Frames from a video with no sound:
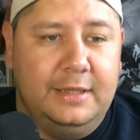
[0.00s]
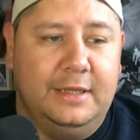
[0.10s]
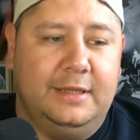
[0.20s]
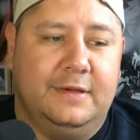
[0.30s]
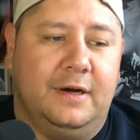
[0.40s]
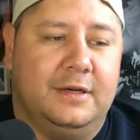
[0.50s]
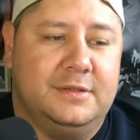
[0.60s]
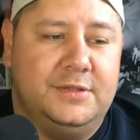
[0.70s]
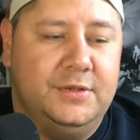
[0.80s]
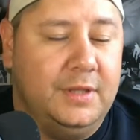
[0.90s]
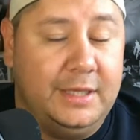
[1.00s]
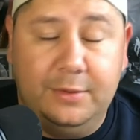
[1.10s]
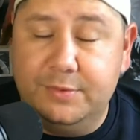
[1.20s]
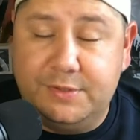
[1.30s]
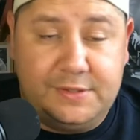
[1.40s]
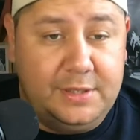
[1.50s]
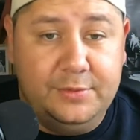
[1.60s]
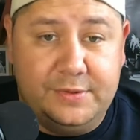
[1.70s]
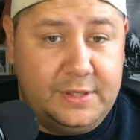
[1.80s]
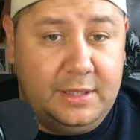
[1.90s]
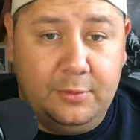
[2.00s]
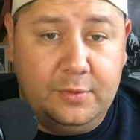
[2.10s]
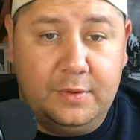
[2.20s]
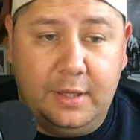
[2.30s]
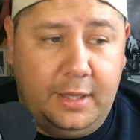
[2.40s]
They talked to like they were